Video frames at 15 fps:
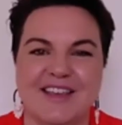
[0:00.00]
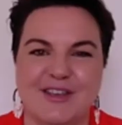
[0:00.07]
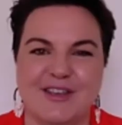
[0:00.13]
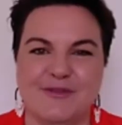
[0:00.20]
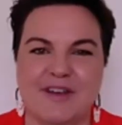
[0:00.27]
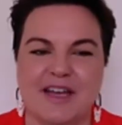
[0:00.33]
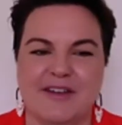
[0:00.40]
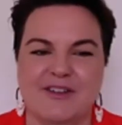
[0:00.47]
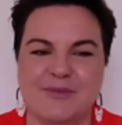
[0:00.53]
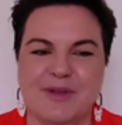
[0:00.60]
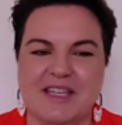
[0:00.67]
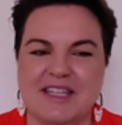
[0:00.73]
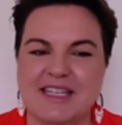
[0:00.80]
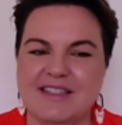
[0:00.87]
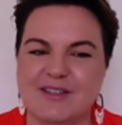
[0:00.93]
you for having me.
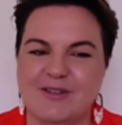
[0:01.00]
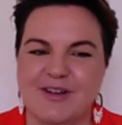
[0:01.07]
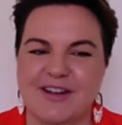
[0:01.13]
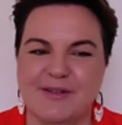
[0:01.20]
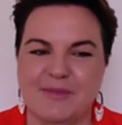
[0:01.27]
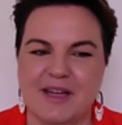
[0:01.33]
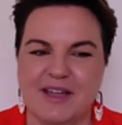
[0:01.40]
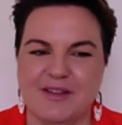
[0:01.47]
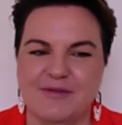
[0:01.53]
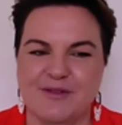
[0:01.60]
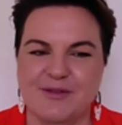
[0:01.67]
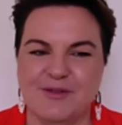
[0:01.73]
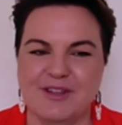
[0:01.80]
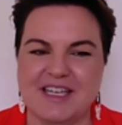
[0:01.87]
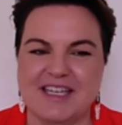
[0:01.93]
That's quite a
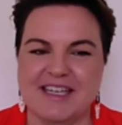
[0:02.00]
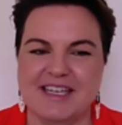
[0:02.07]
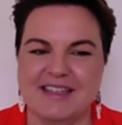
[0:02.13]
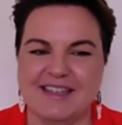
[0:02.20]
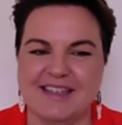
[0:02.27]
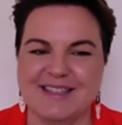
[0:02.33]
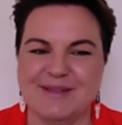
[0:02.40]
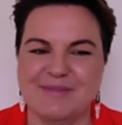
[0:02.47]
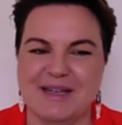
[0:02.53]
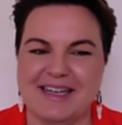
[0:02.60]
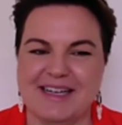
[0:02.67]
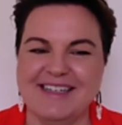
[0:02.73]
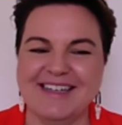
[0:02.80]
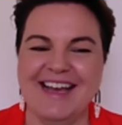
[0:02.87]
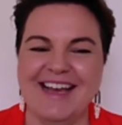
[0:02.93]
mouthful there, that last part.